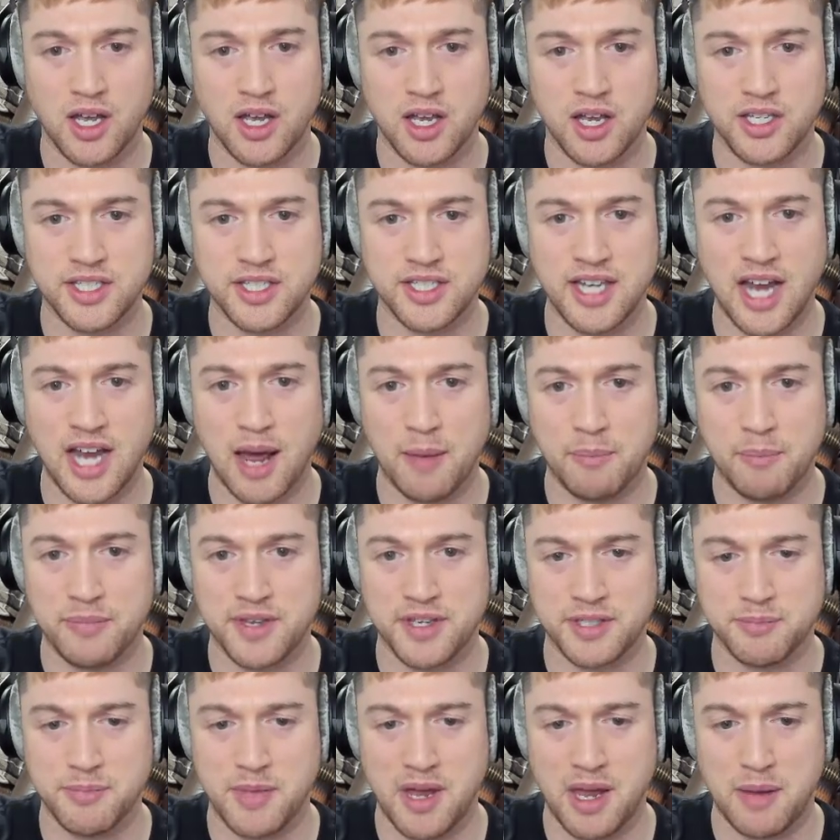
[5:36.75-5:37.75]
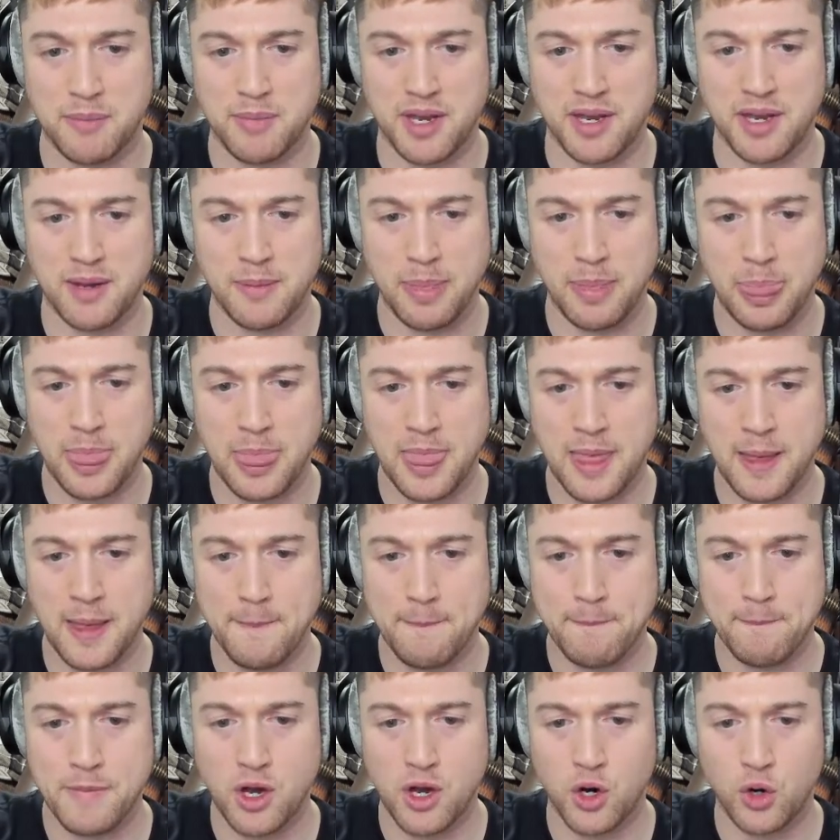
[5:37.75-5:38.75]
stop this maybe.
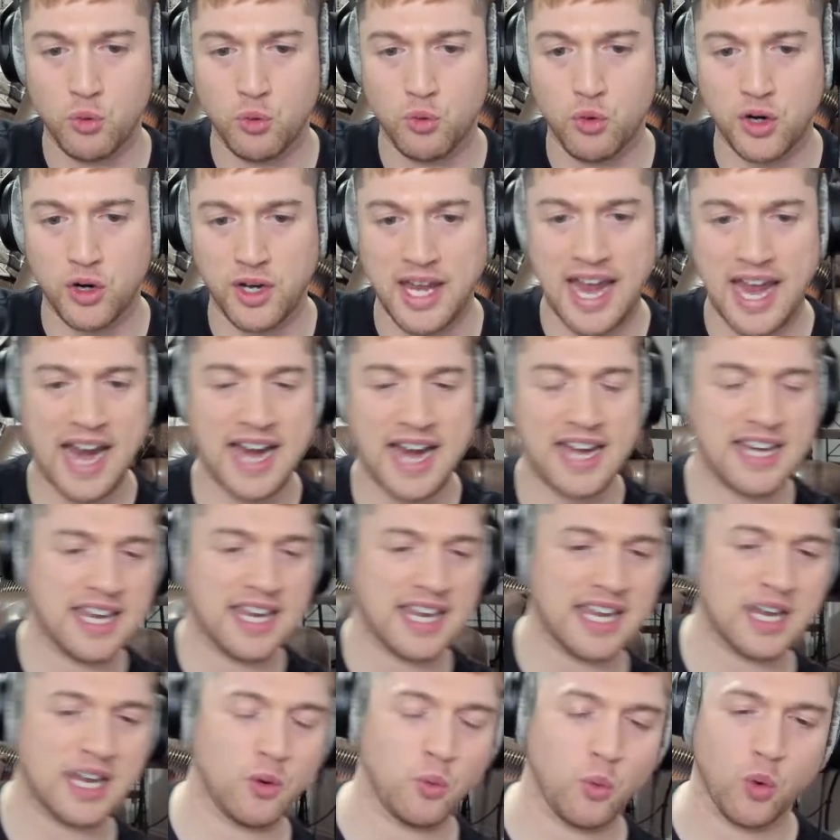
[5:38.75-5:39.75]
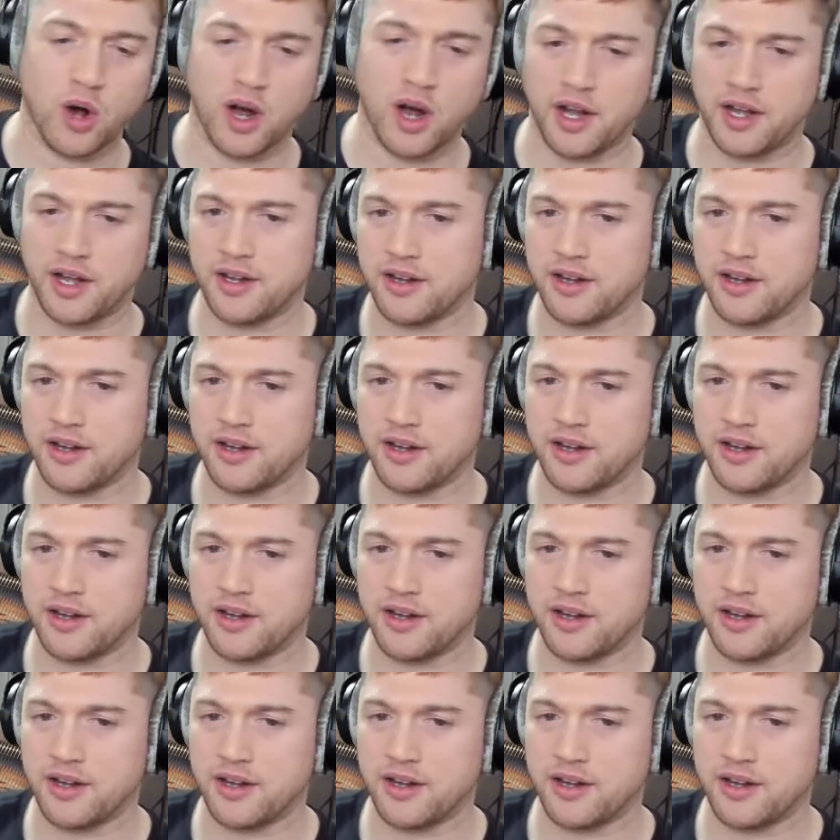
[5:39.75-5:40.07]
Rook A to E1.